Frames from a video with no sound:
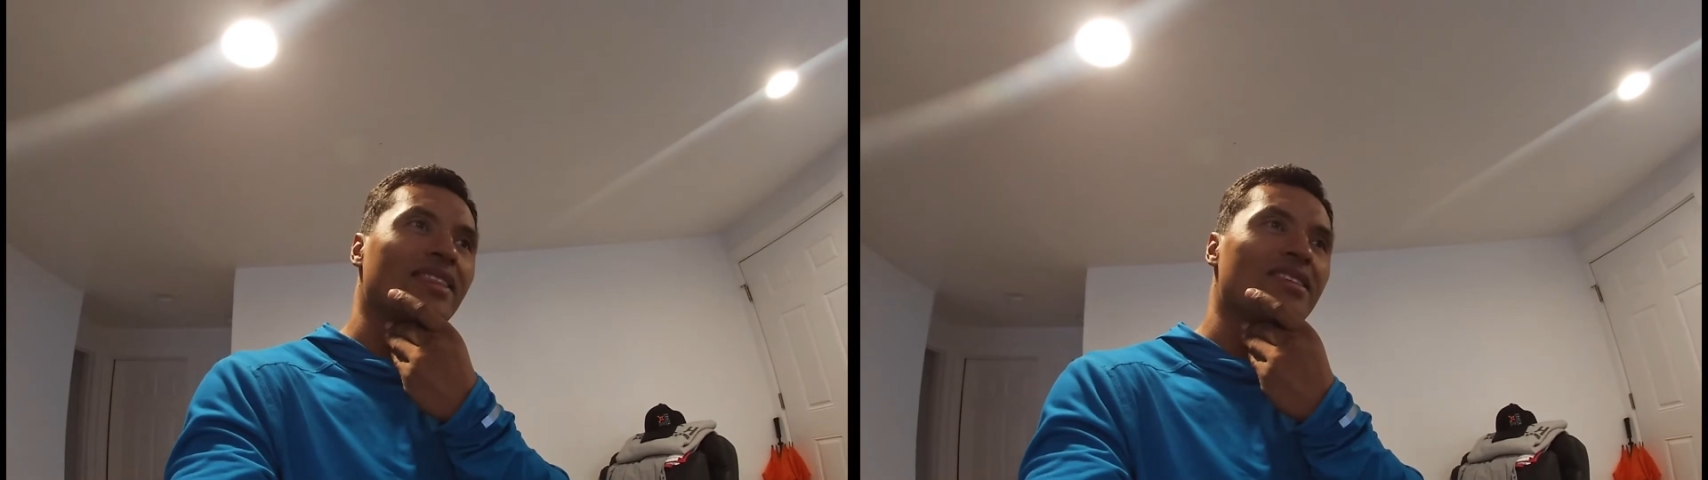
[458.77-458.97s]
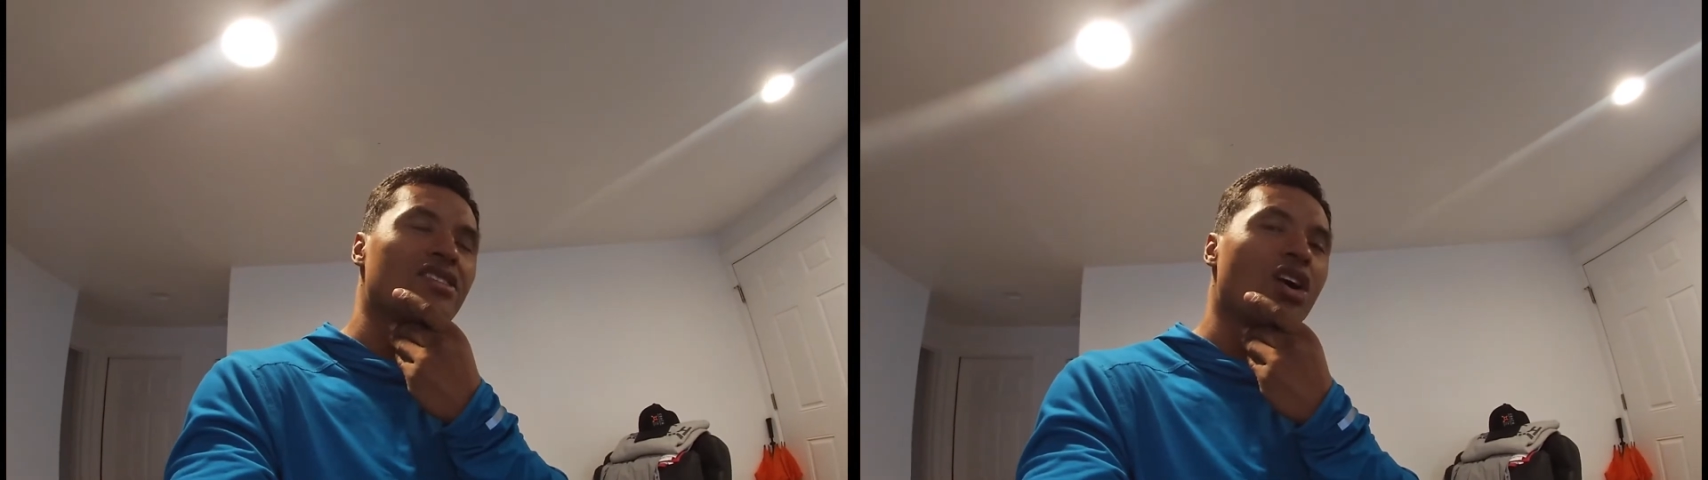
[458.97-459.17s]

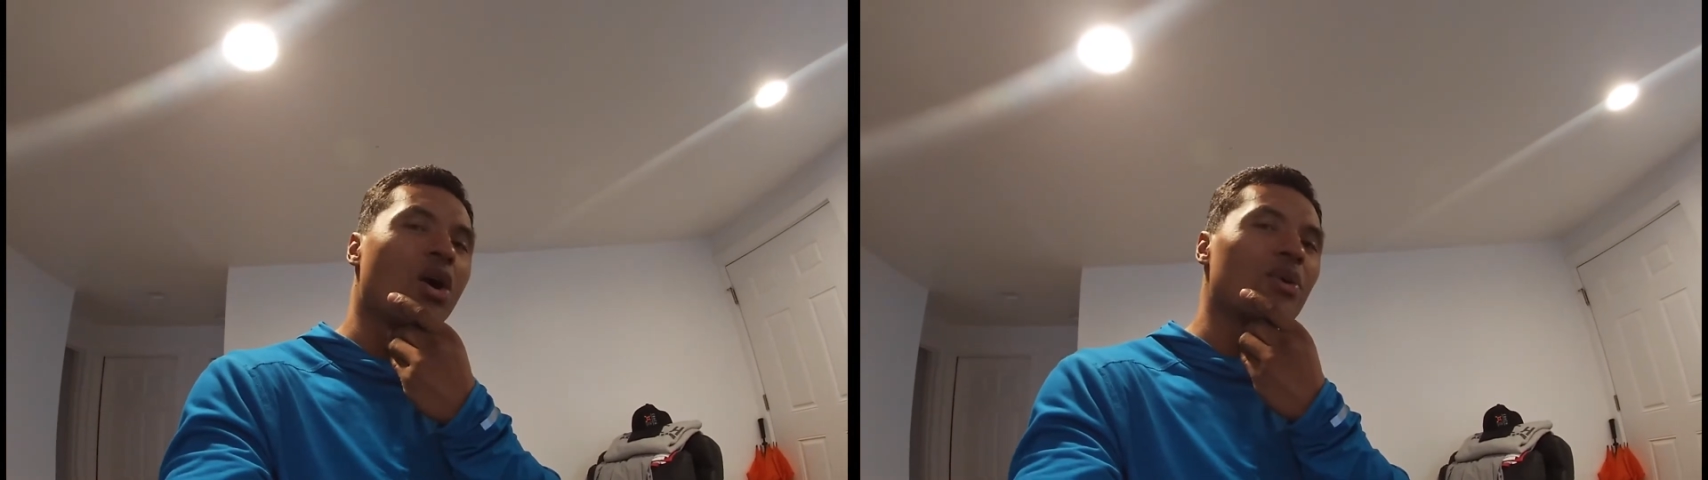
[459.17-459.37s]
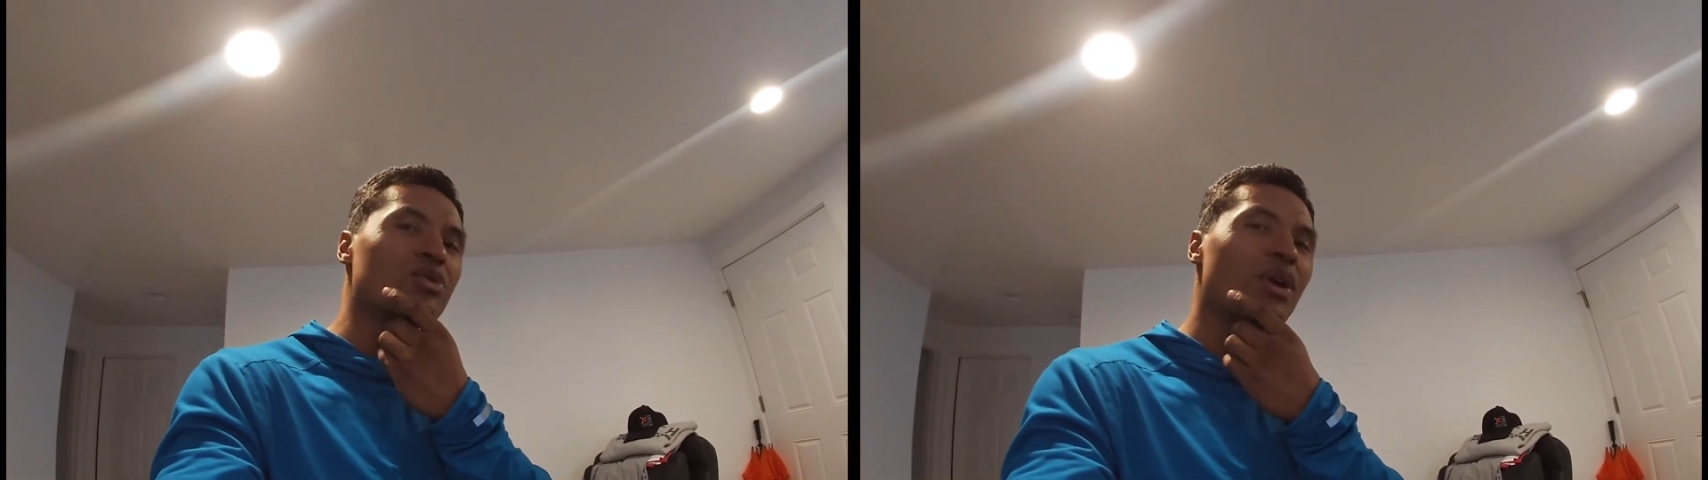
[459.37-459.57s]

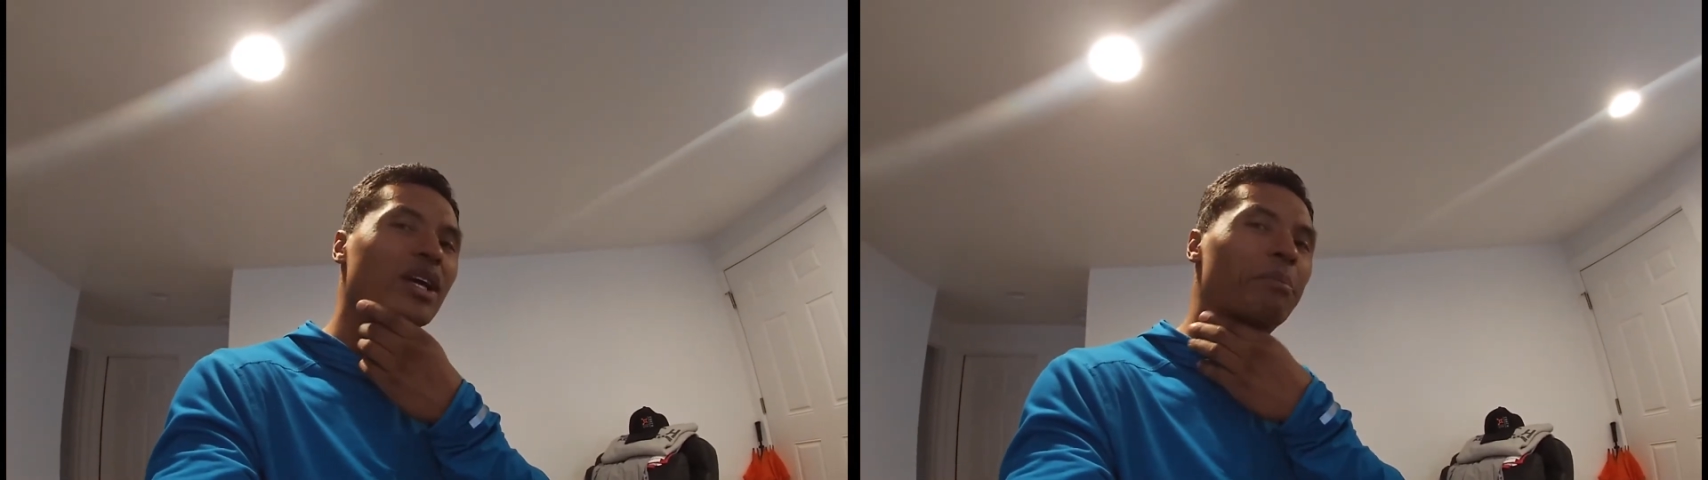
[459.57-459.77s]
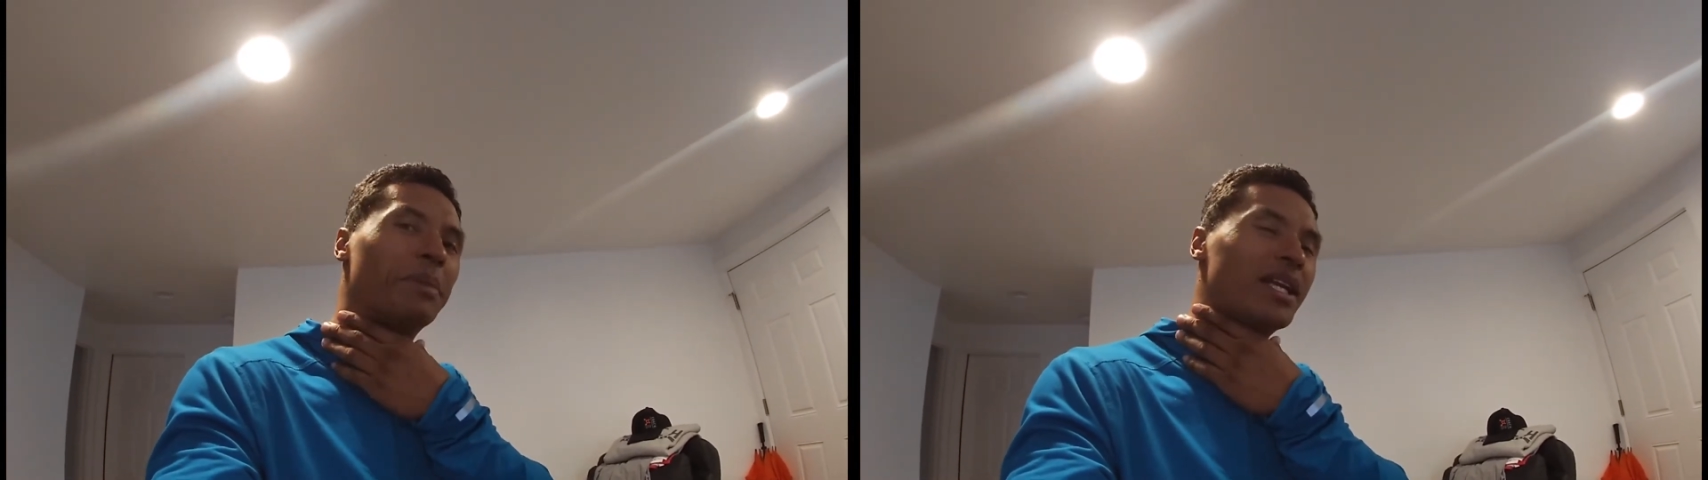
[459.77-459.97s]
stall was
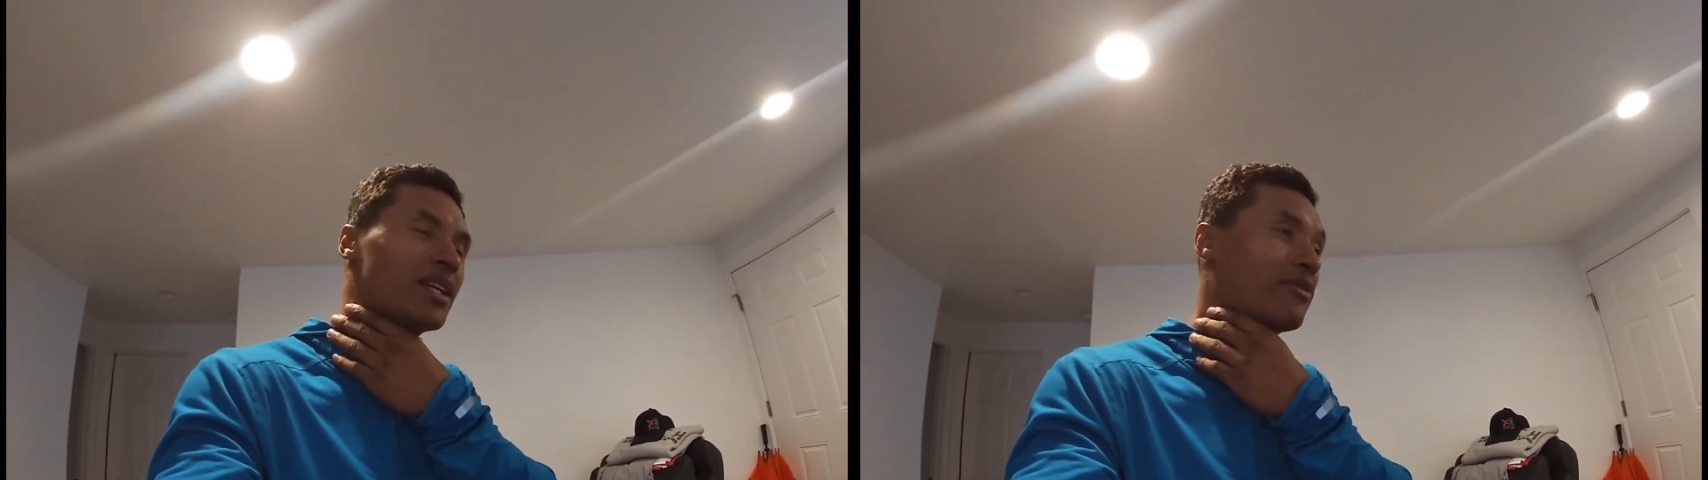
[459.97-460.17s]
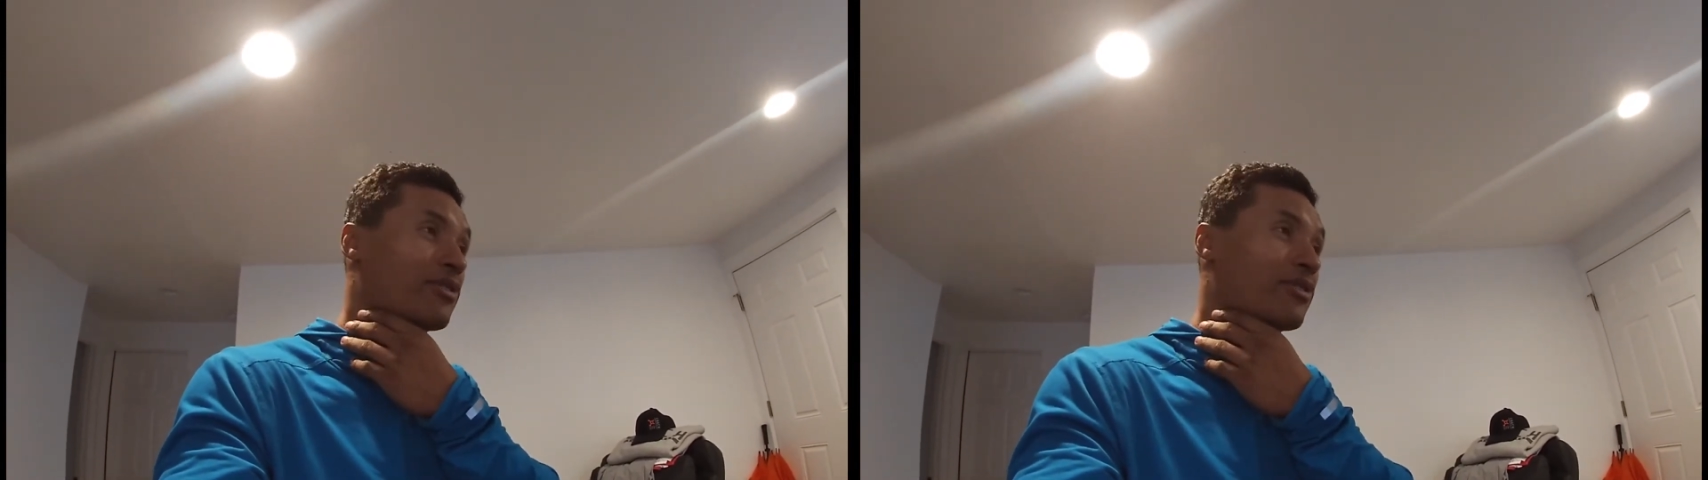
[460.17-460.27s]
recommended